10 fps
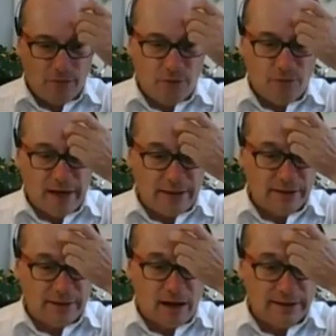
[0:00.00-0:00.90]
when
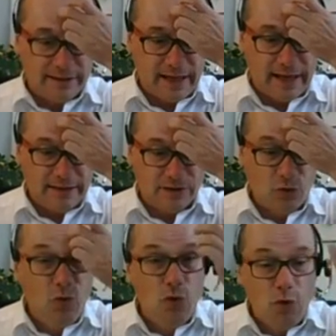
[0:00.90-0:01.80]
Carl Zeiss
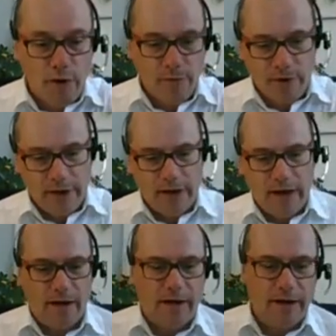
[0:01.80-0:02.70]
grew
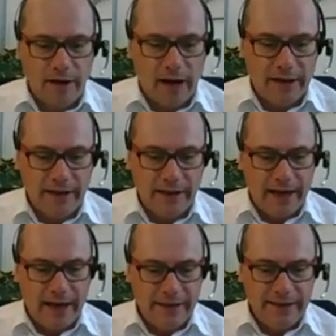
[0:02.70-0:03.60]
in the
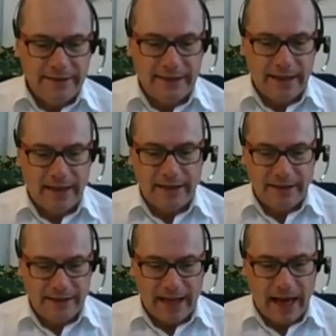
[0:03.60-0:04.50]
1880s and
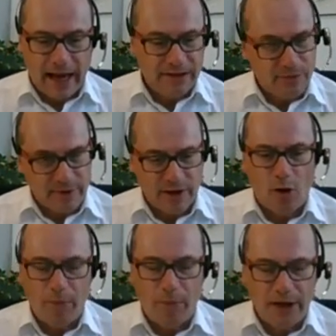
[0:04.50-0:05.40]
1890s, when the
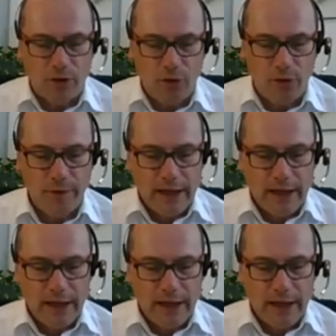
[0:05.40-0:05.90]
company grew,